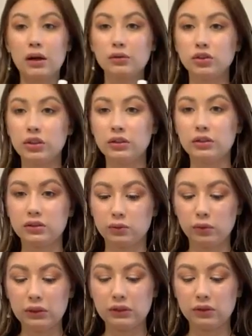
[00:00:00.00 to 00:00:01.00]
as well.
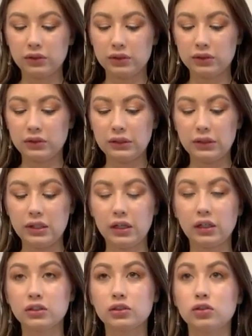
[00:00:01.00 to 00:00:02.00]
This is the NYX
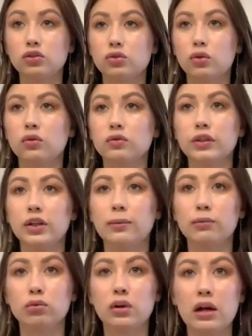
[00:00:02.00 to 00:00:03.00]
Control Freak
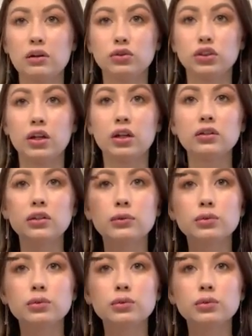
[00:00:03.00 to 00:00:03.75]
Brow Gel, and I'm just gonna